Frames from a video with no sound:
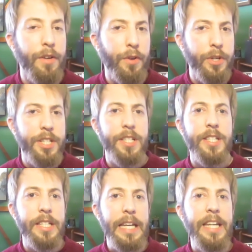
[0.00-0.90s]
For
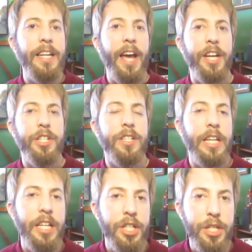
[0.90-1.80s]
instance, in ancient
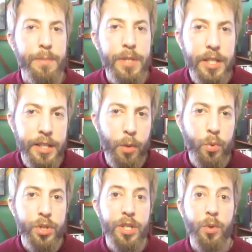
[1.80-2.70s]
Egypt, there
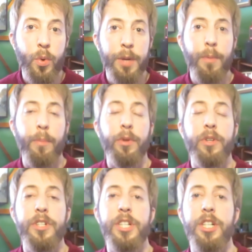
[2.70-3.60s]
was a great
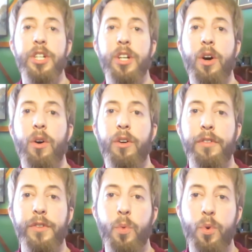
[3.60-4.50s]
popularization
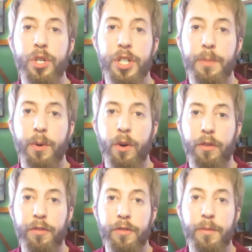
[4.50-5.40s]
of the worship of